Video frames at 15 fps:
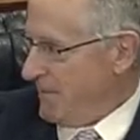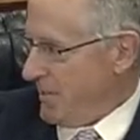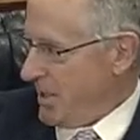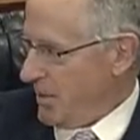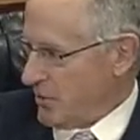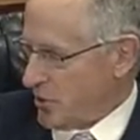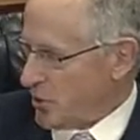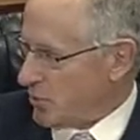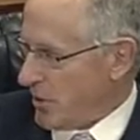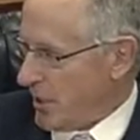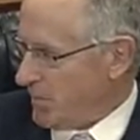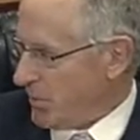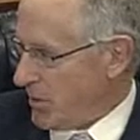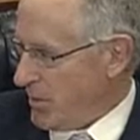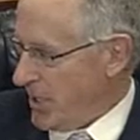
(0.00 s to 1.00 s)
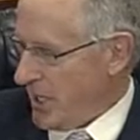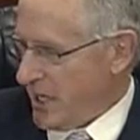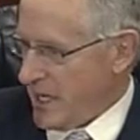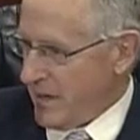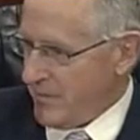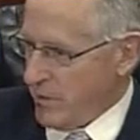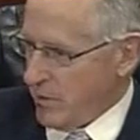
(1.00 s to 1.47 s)
It was a straight committee
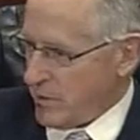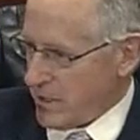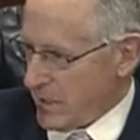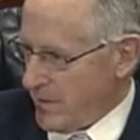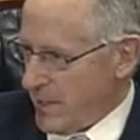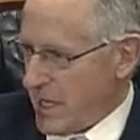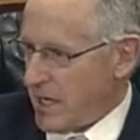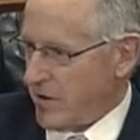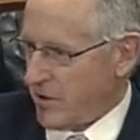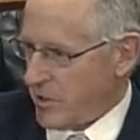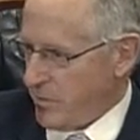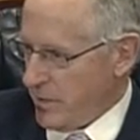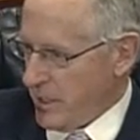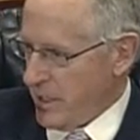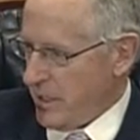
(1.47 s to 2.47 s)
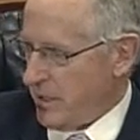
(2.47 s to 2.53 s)
line vote coming out of the committee